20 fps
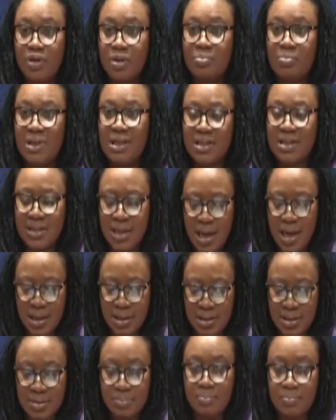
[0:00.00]
not been
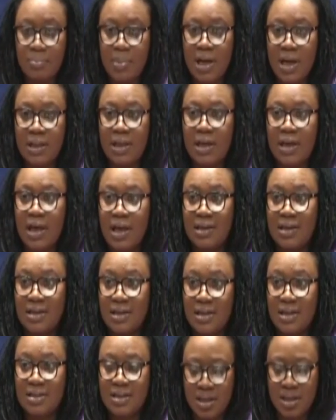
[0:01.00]
signed by the
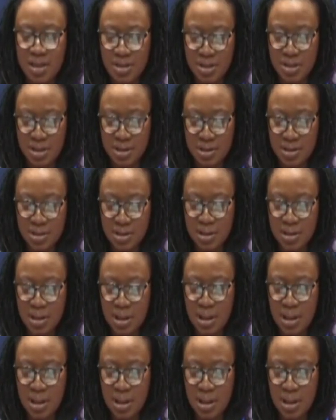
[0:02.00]
candidates' agents